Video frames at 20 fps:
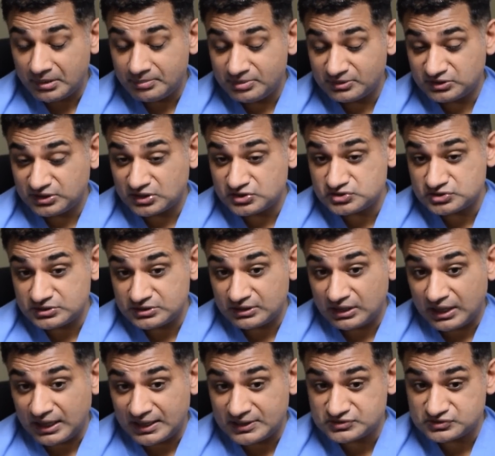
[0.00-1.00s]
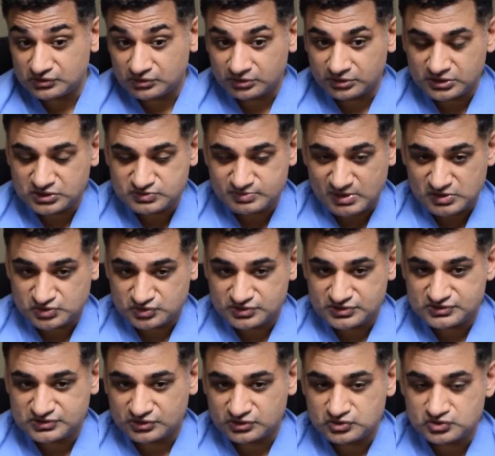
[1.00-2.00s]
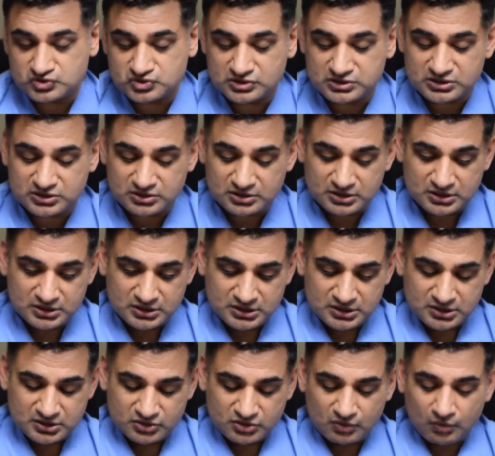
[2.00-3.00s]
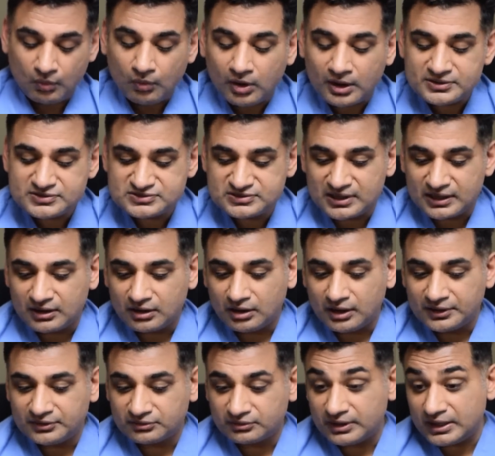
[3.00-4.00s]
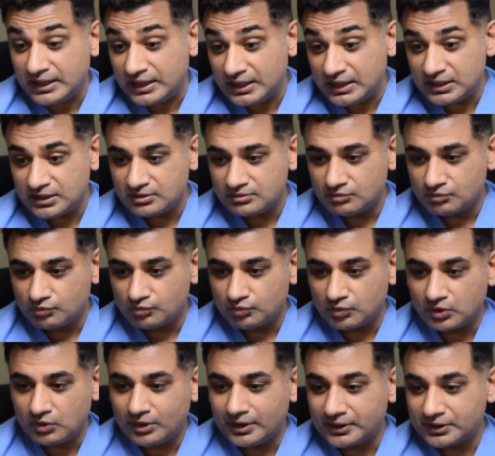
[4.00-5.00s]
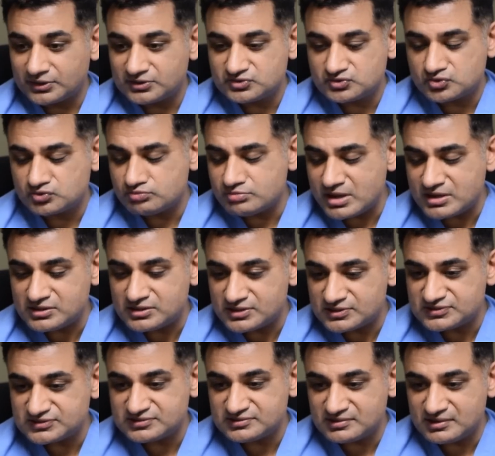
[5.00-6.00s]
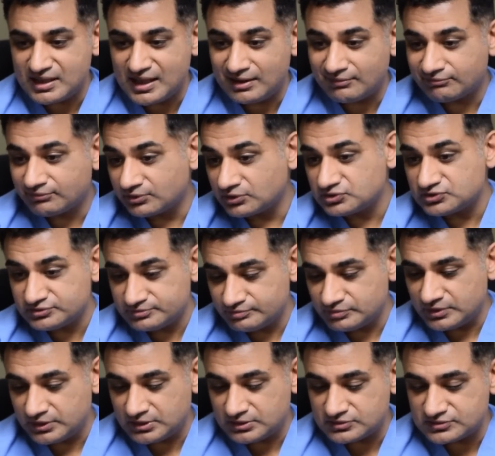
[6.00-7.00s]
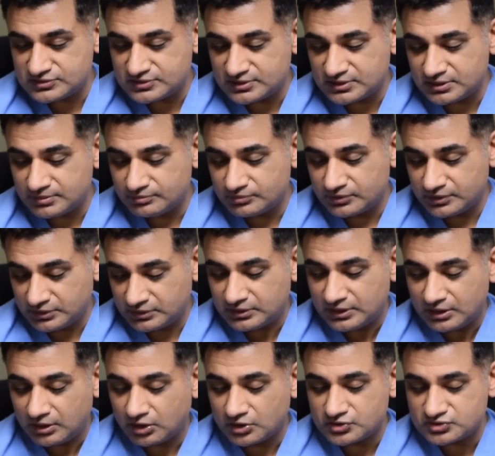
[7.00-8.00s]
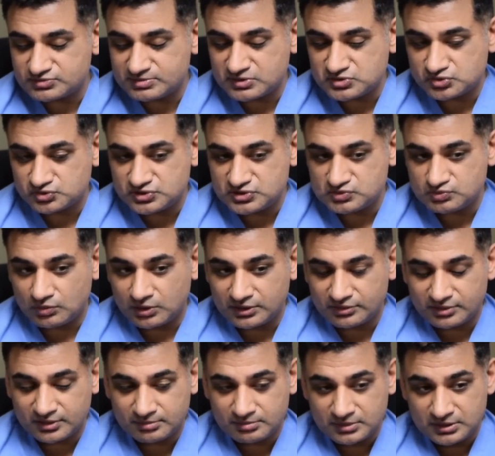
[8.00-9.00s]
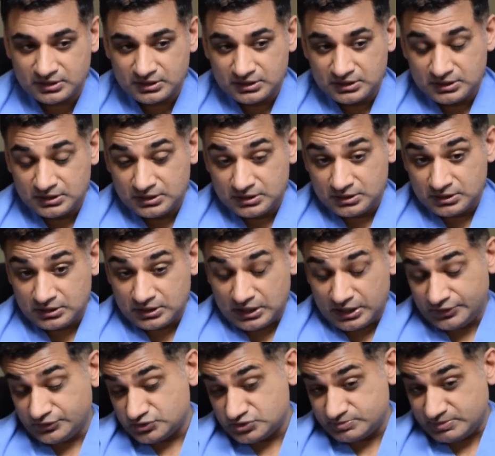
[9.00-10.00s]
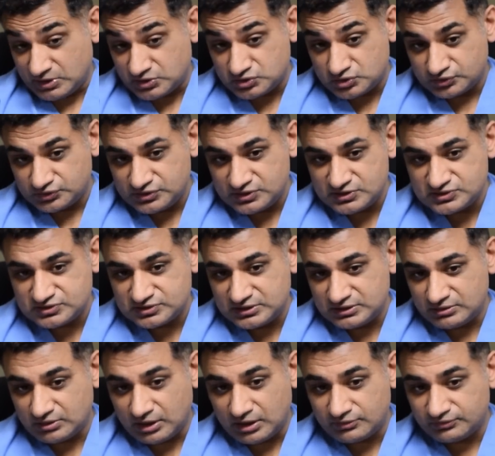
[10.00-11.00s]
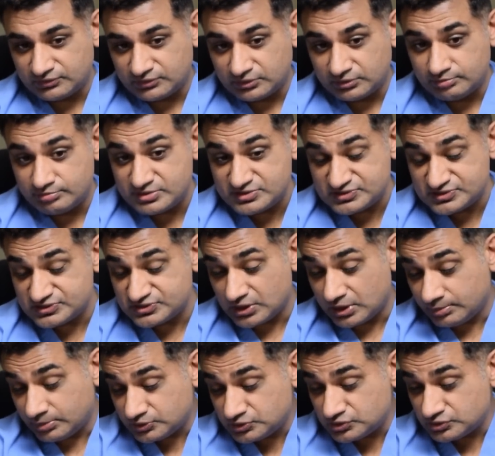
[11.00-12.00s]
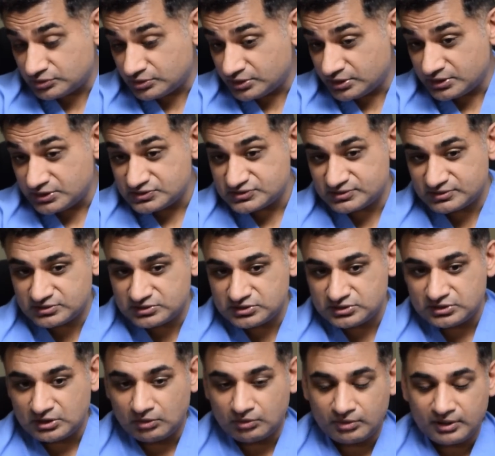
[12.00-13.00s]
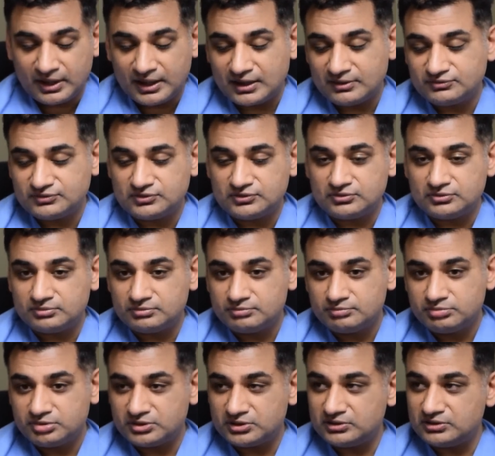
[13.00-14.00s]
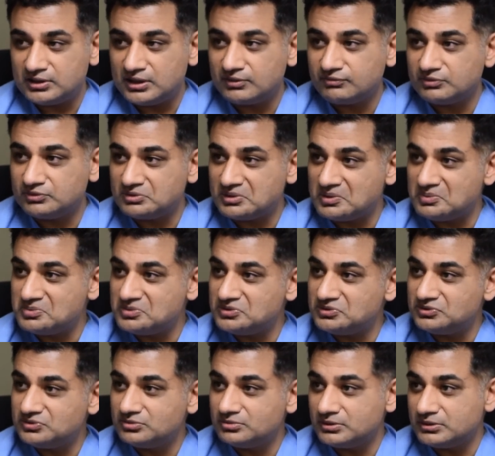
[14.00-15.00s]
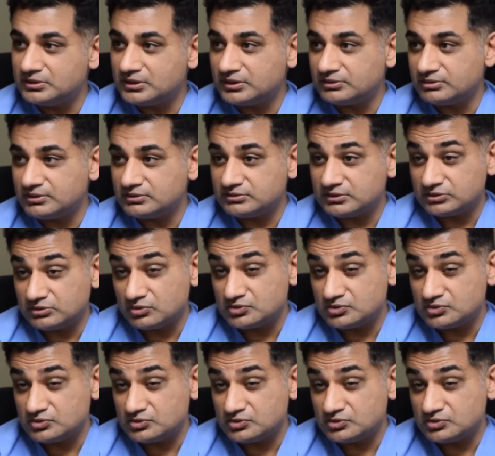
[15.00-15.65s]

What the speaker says: potentially the highest earning specialties are usually the ones that either A, require tremendous effort, and our specialty is one of them. Other specialties offer business opportunities, and you don't have to put in the effort that we do, and I think that